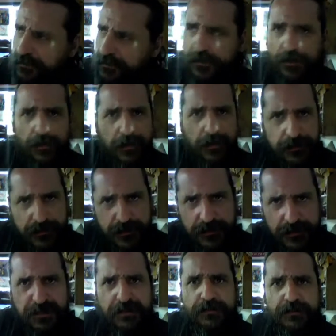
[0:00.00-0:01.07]
to go into the
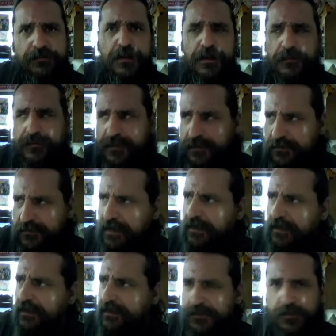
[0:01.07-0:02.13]
spirit realms and try
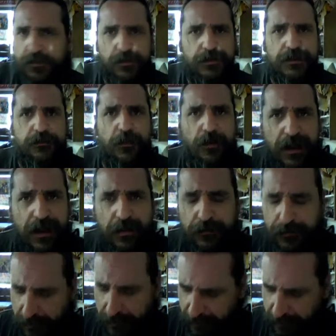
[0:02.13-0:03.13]
to sort them all out.